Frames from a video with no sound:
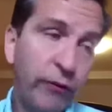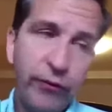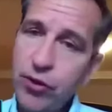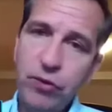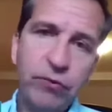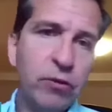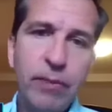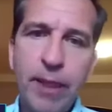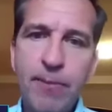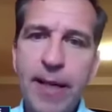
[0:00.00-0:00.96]
First of all,
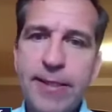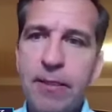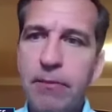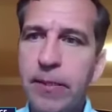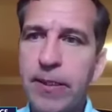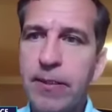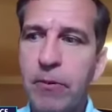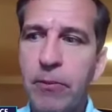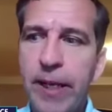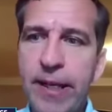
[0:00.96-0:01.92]
my, my team is
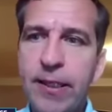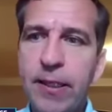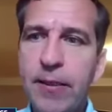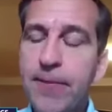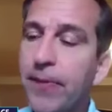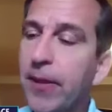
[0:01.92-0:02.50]
amazing,